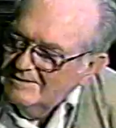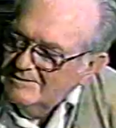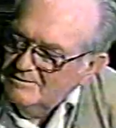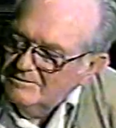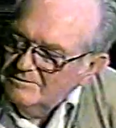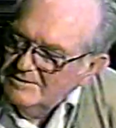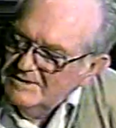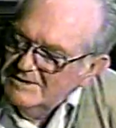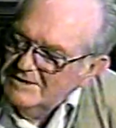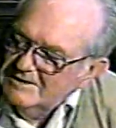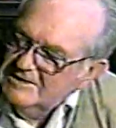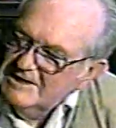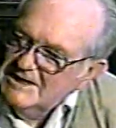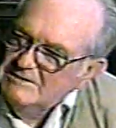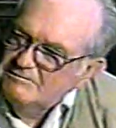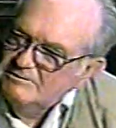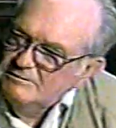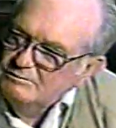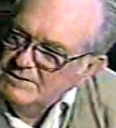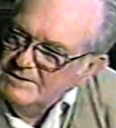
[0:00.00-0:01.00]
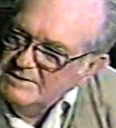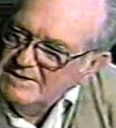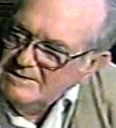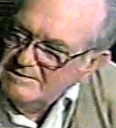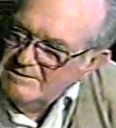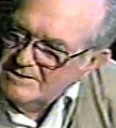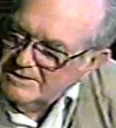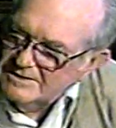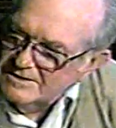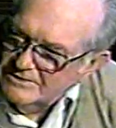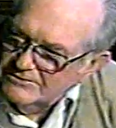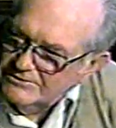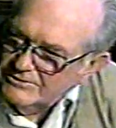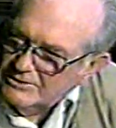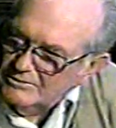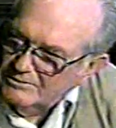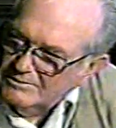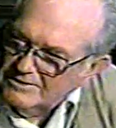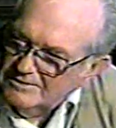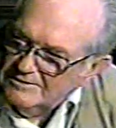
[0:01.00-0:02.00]
Okay, I came from McGehee,
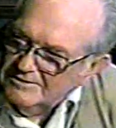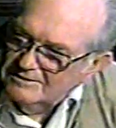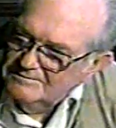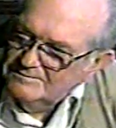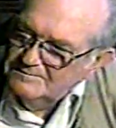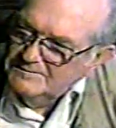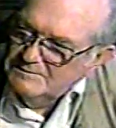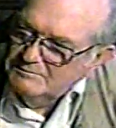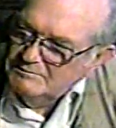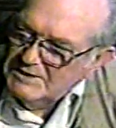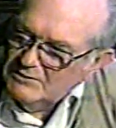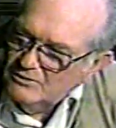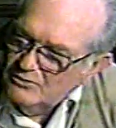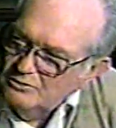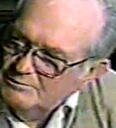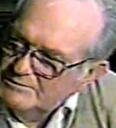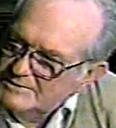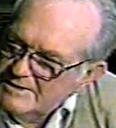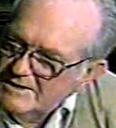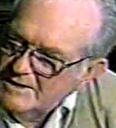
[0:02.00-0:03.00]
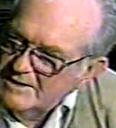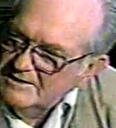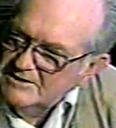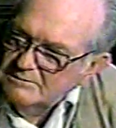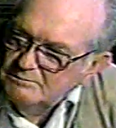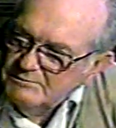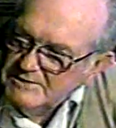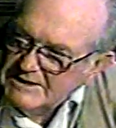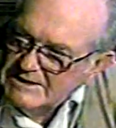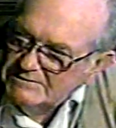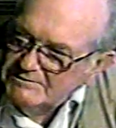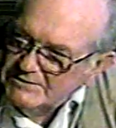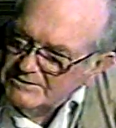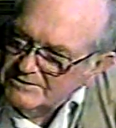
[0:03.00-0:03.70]
Arkansas here. My hometown is Malvern,